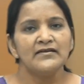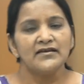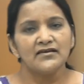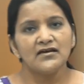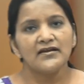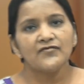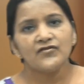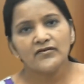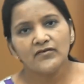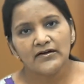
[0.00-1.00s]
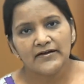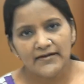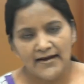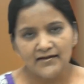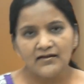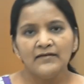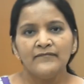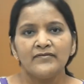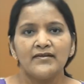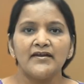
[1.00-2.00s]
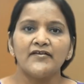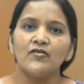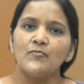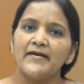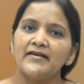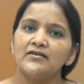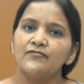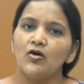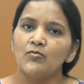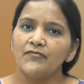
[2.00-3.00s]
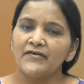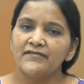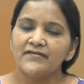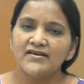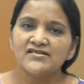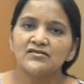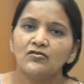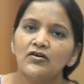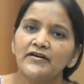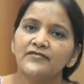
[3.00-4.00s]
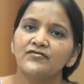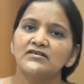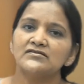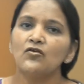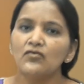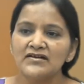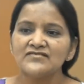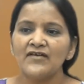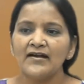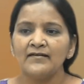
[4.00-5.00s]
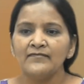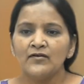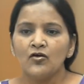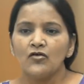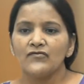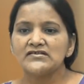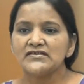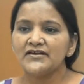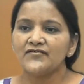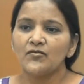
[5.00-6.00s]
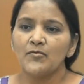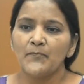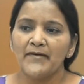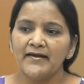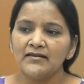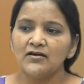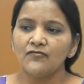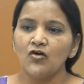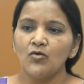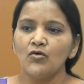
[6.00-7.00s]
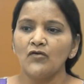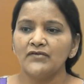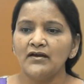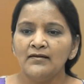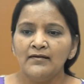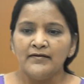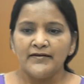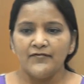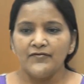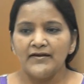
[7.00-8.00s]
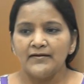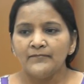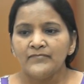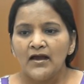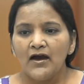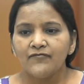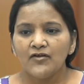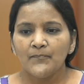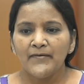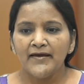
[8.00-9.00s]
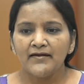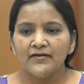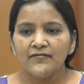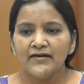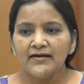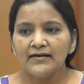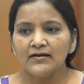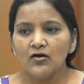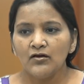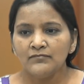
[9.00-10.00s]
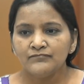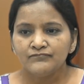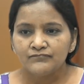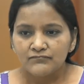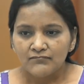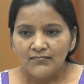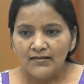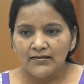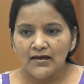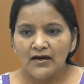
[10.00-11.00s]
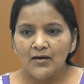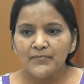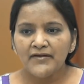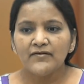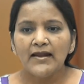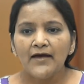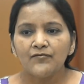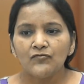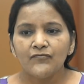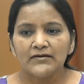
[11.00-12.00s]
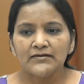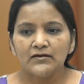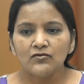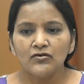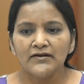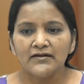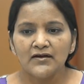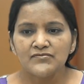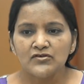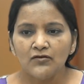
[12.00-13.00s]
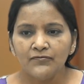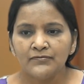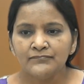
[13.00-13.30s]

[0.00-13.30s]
either if they were debt then it will be paid in the form of interest, or it was owner's fund, obviously it will be paid in the form of the dividend. After paying dividend and all, the company will have to further go in terms of